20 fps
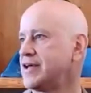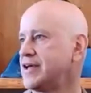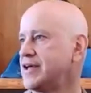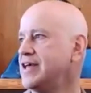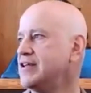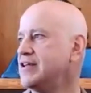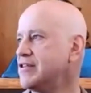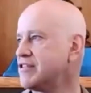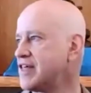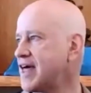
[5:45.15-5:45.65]

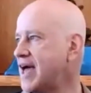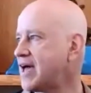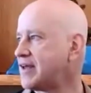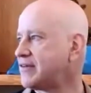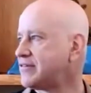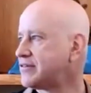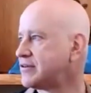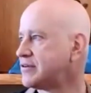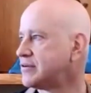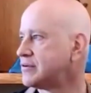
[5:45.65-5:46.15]
in
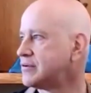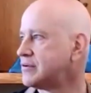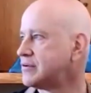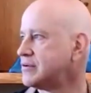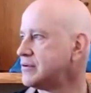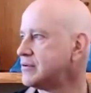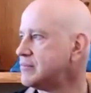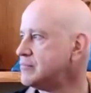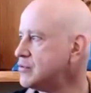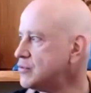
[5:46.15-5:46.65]
that
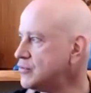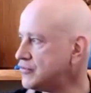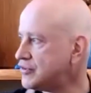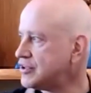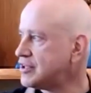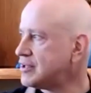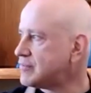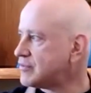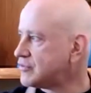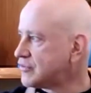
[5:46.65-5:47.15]

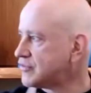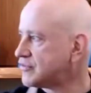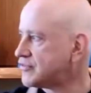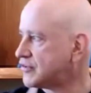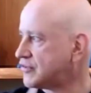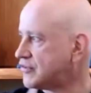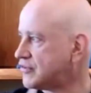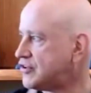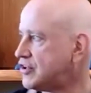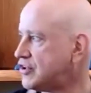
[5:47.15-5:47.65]
museum as a
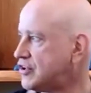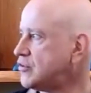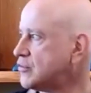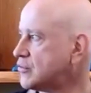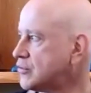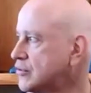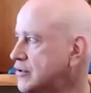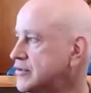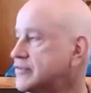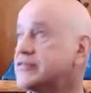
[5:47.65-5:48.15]

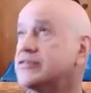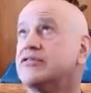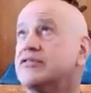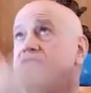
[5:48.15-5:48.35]
16-year-old,